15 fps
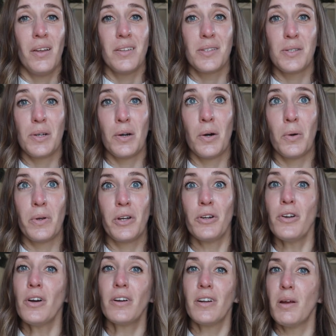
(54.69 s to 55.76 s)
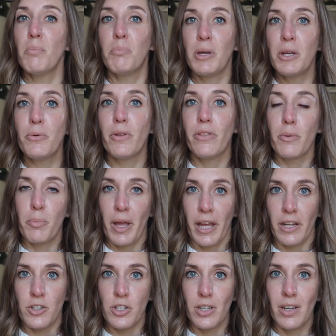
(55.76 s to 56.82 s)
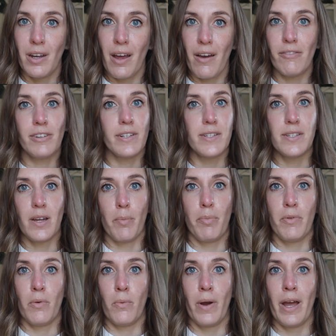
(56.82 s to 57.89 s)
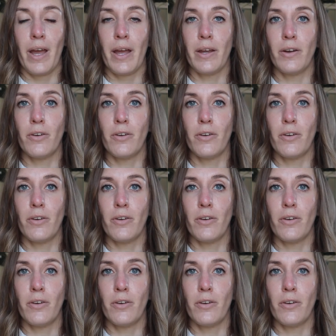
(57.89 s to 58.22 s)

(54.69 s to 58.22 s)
So you're not going to be with the patient every step of the way.